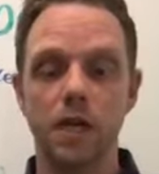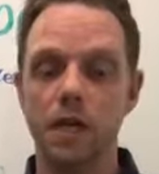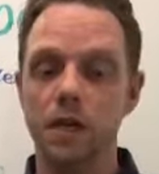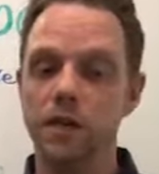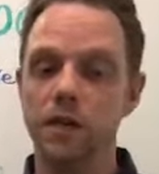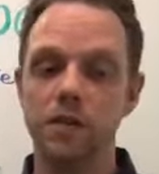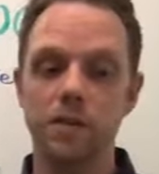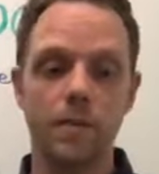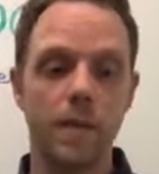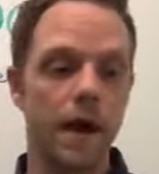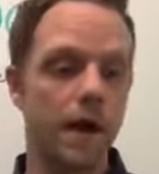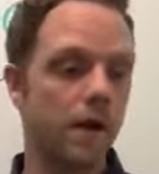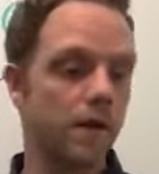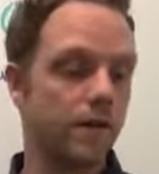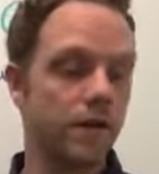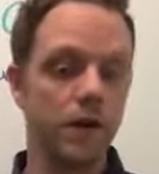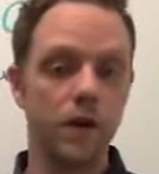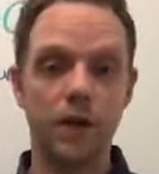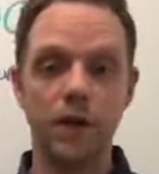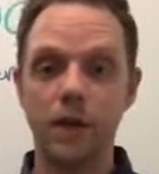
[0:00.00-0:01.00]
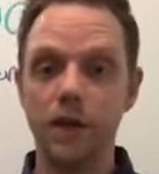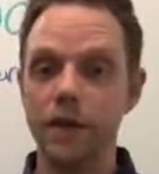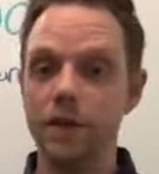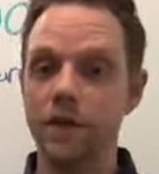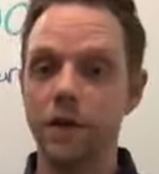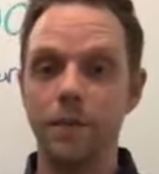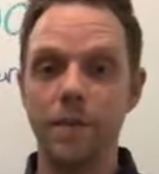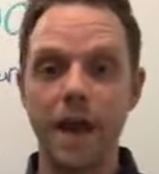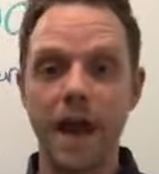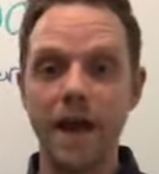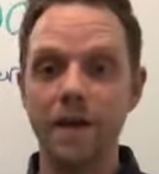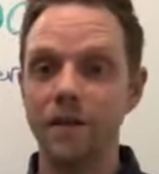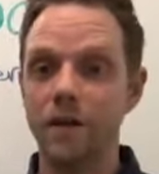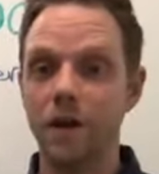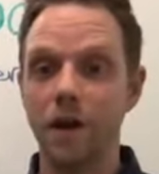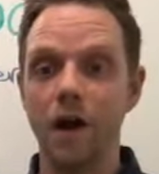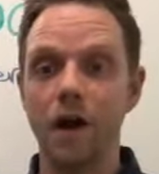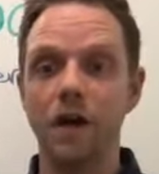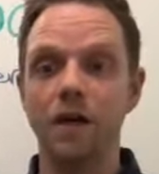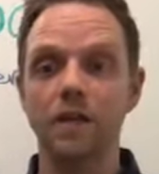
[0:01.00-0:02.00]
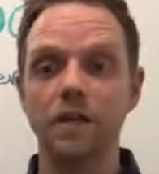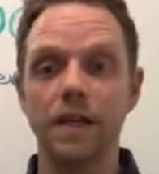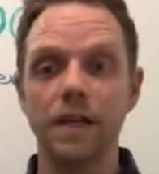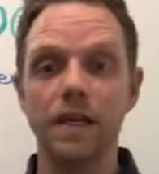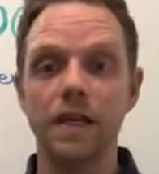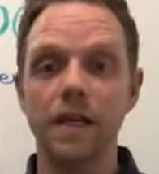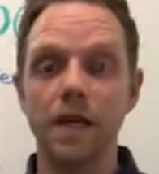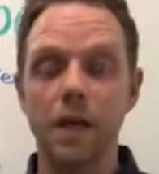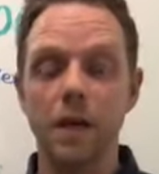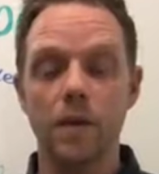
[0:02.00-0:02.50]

doesn't matter if they're good, they're bad, they're ugly,